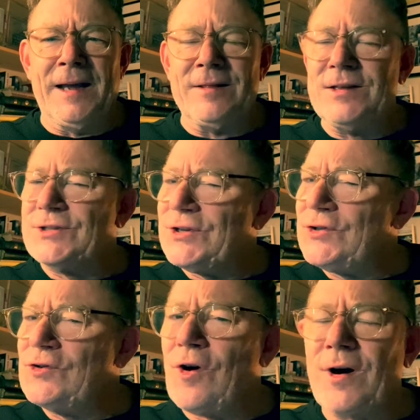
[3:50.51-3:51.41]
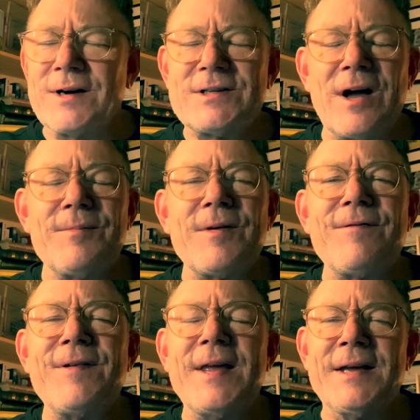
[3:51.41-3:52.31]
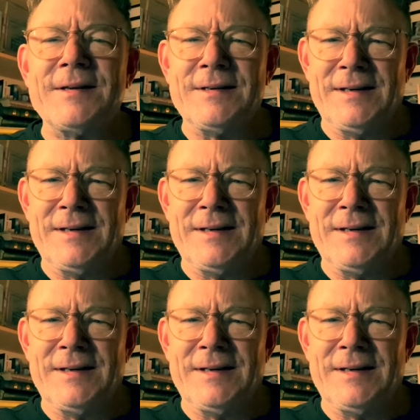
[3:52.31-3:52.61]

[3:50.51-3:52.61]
This is not a time to fear.